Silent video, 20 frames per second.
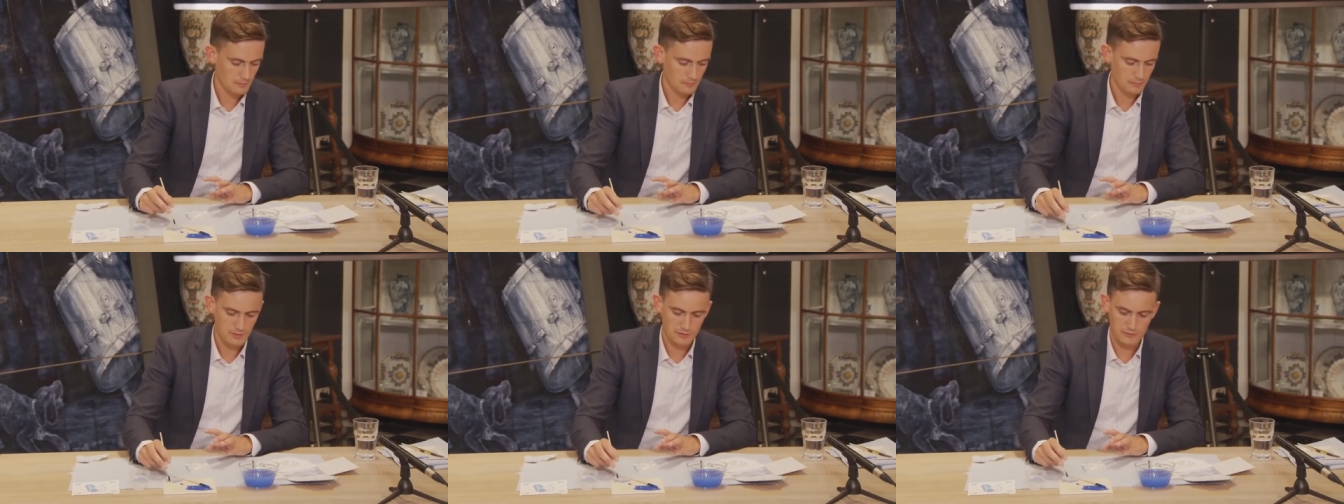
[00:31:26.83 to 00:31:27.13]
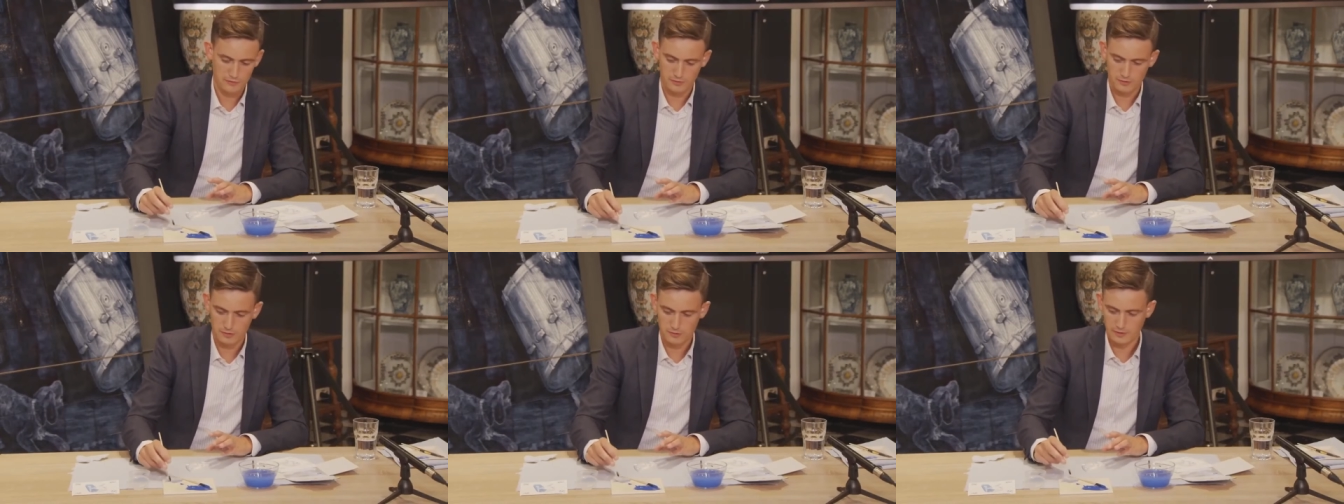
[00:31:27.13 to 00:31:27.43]

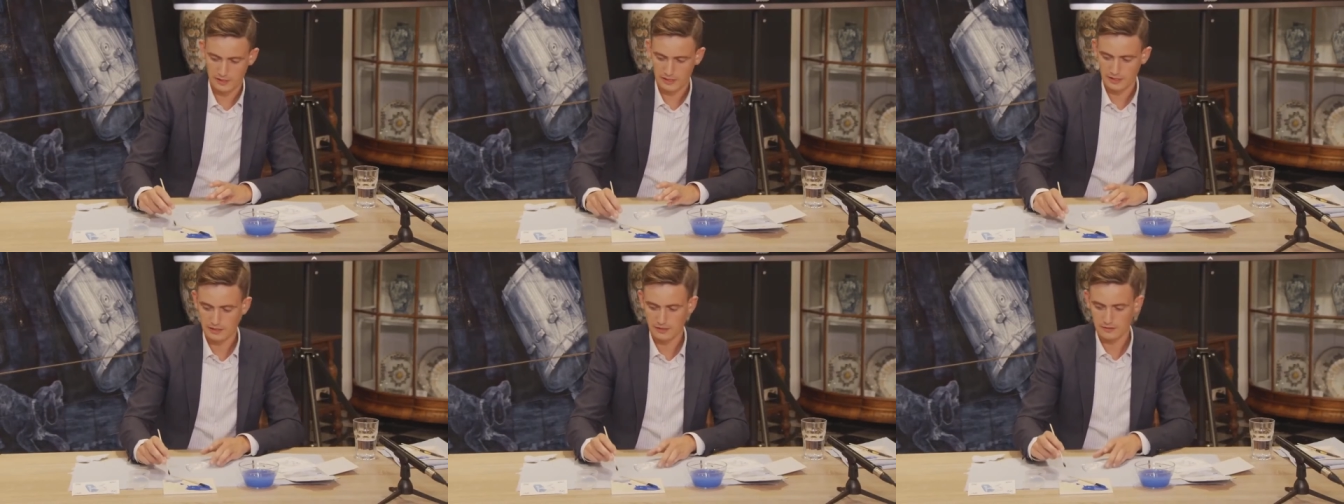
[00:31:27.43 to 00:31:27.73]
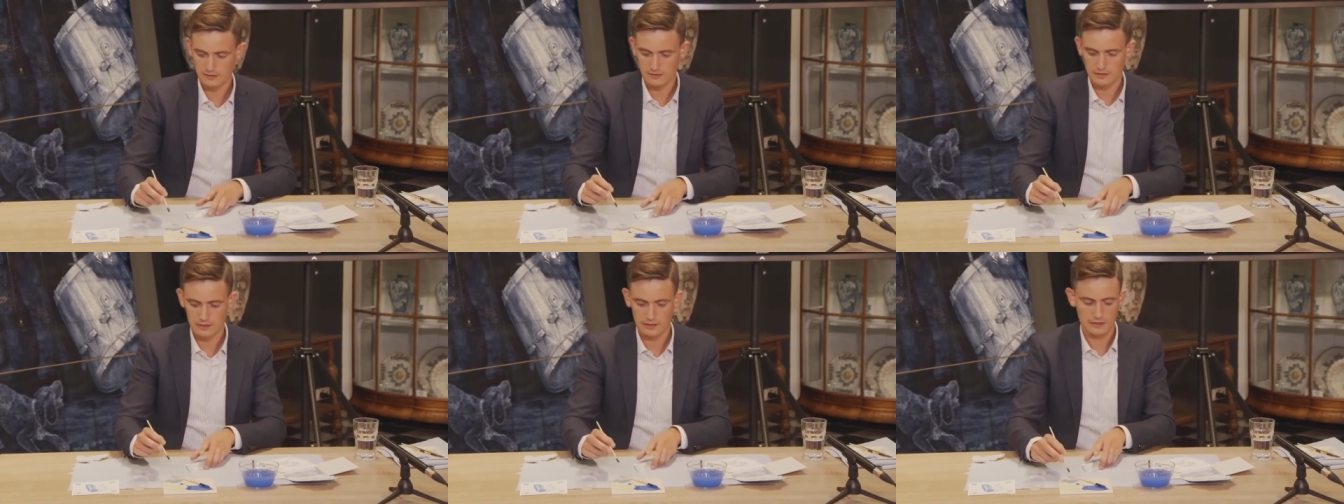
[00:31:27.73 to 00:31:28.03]
before making
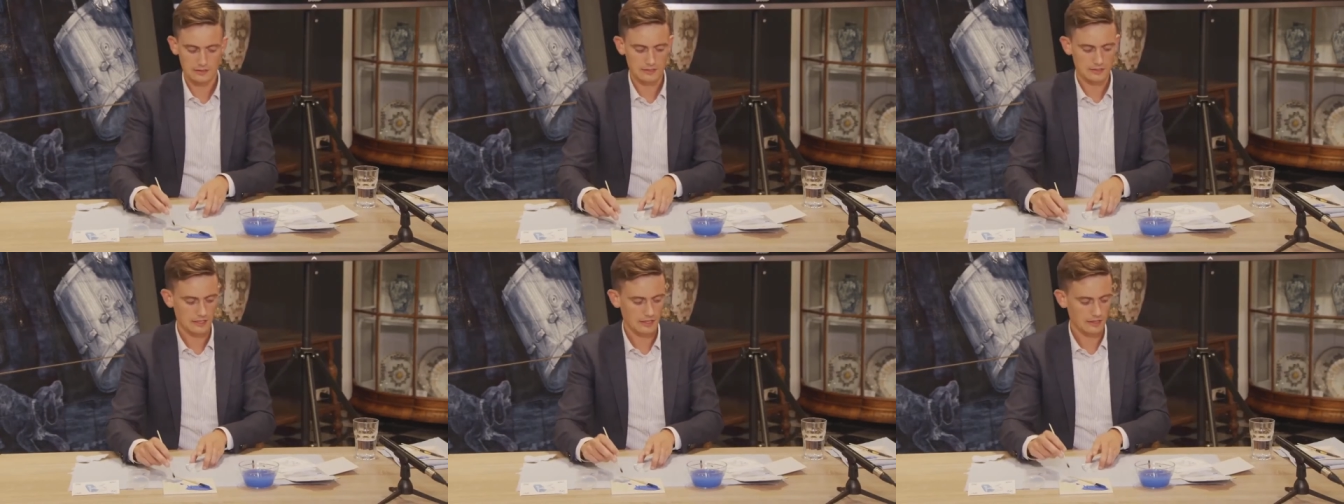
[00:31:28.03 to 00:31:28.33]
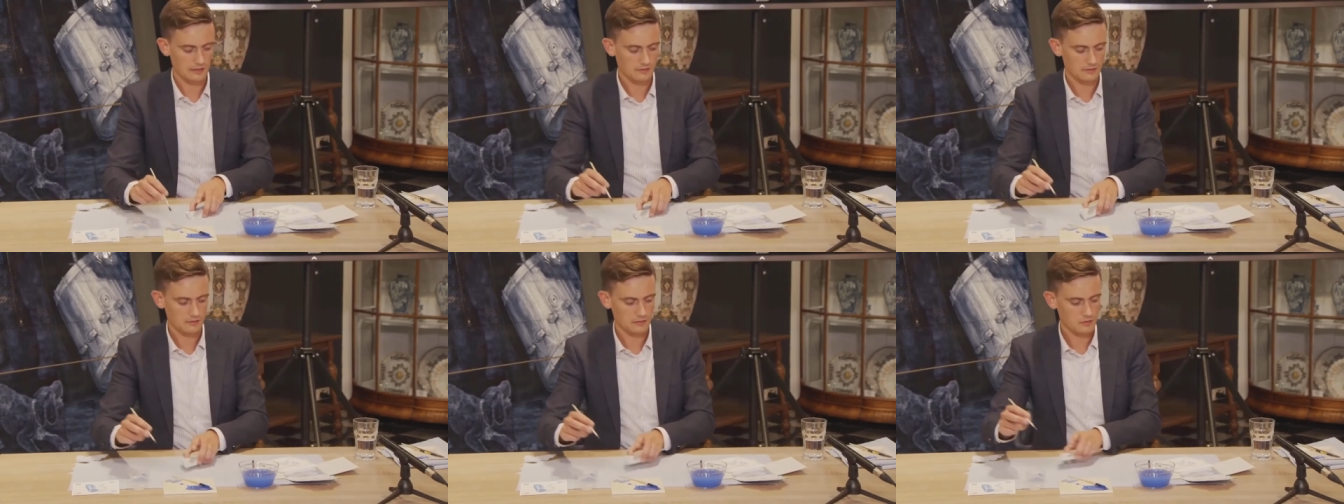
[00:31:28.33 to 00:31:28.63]
it darker
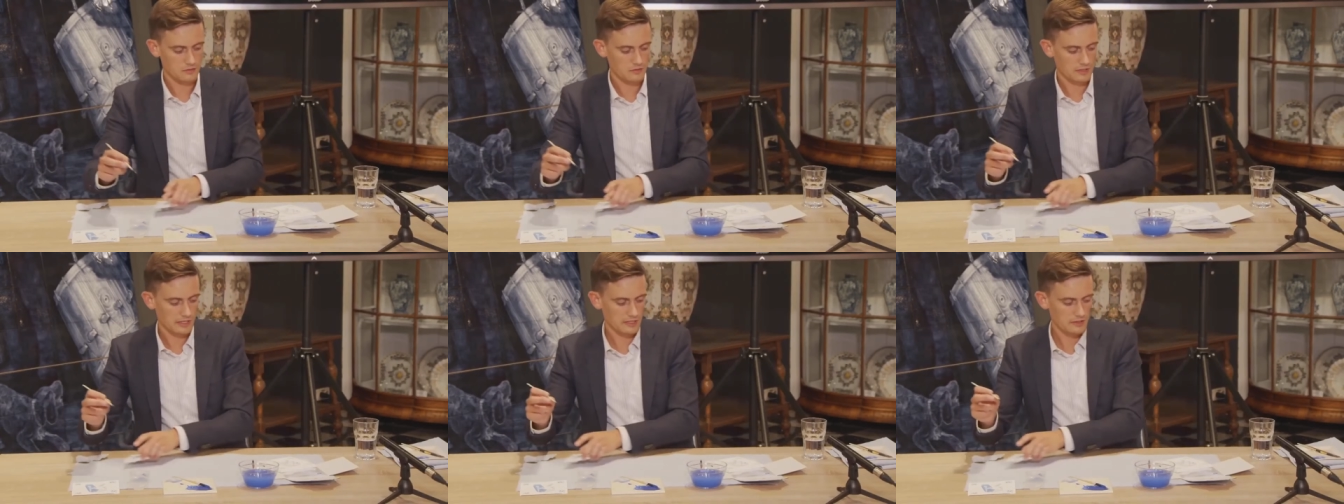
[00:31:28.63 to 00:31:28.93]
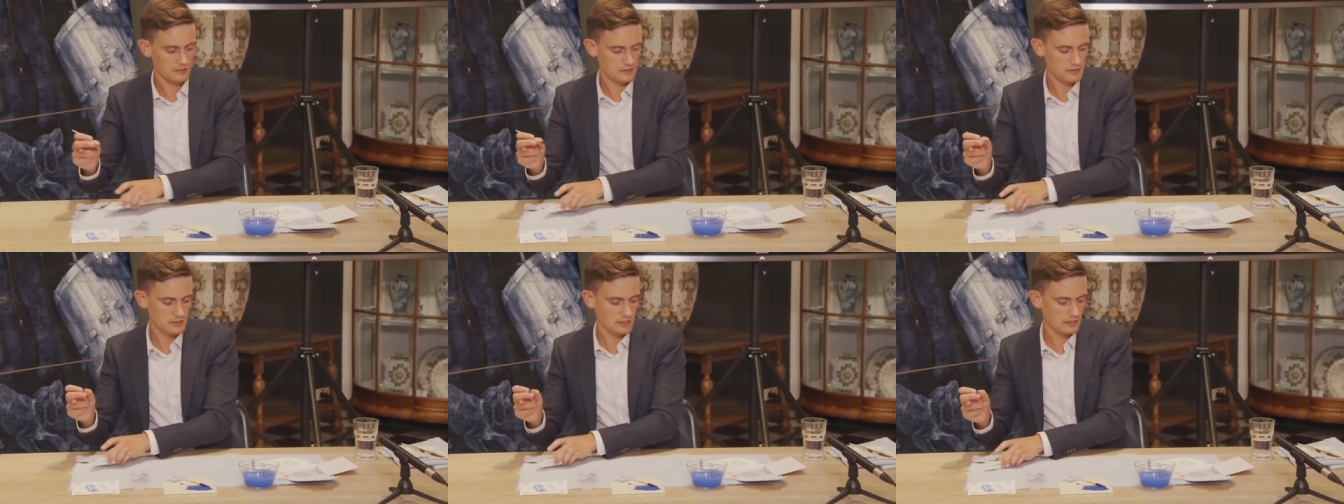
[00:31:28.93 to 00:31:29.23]
and try
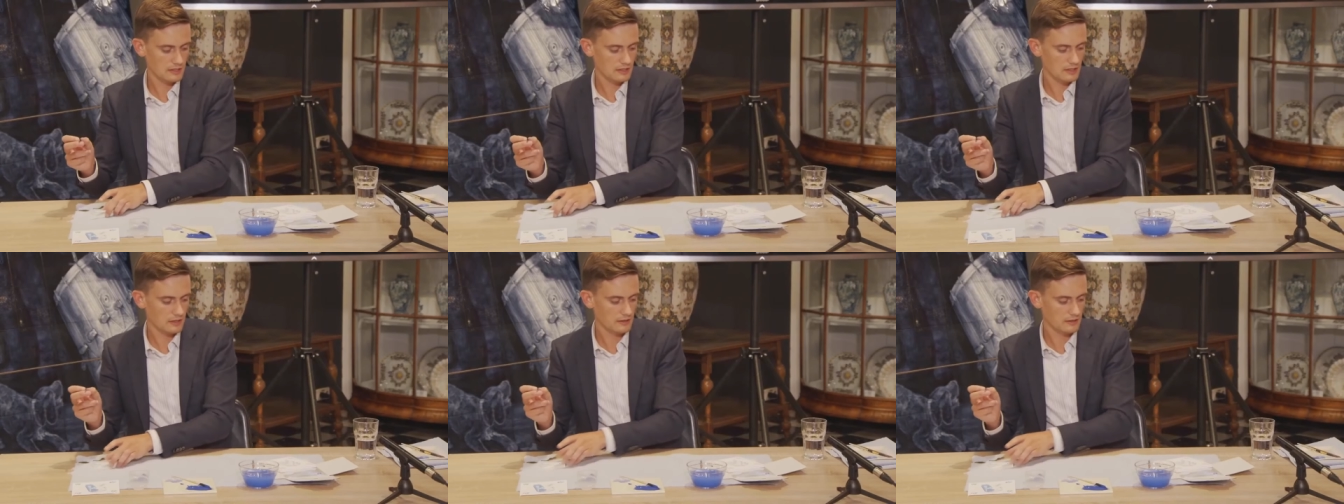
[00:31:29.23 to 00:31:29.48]
using it